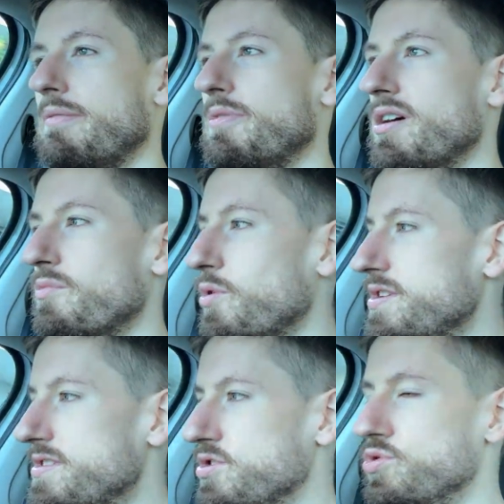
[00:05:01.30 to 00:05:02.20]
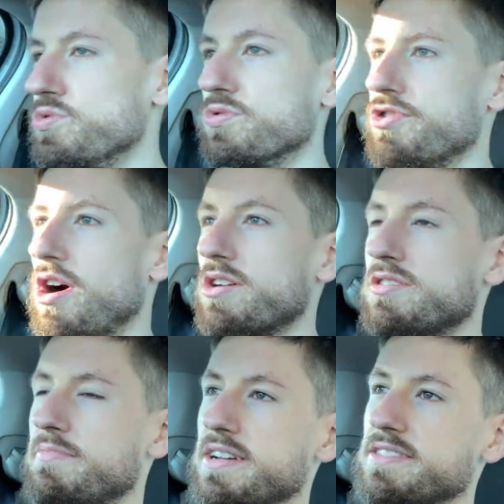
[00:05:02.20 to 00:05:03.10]
I'm not one to Google
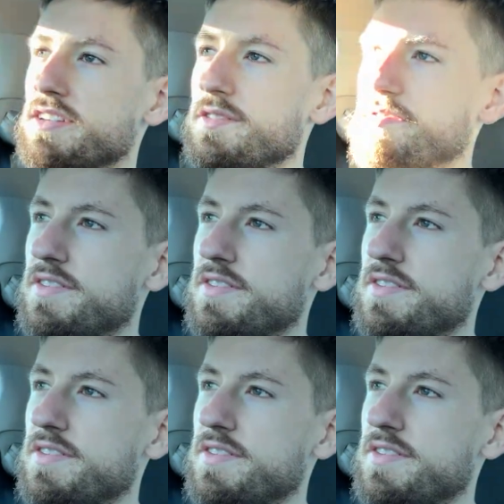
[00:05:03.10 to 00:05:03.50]
doctor myself,